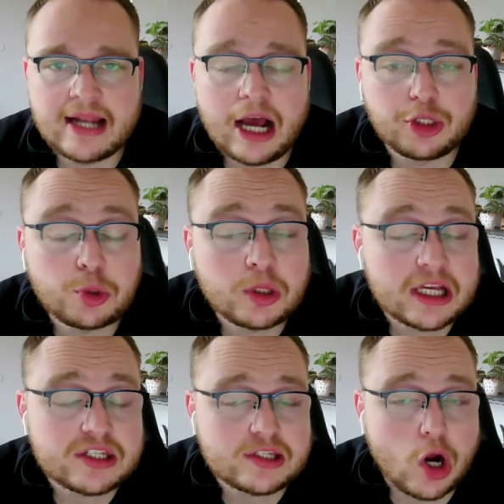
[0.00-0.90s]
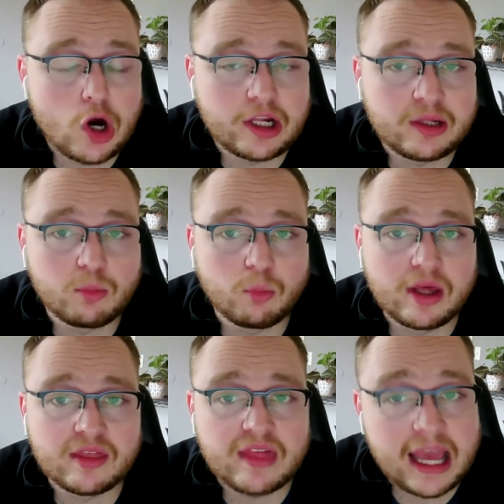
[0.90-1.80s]
how you can get started
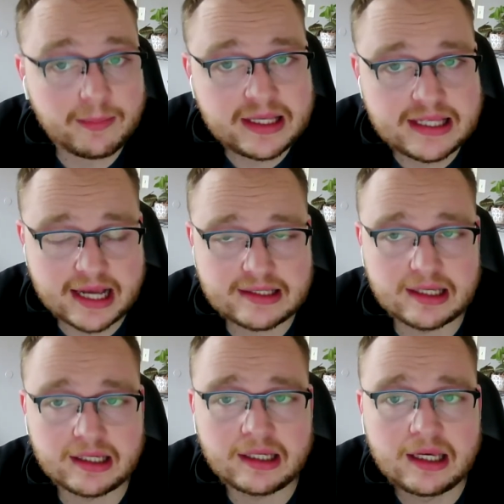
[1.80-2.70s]
with A/B testing.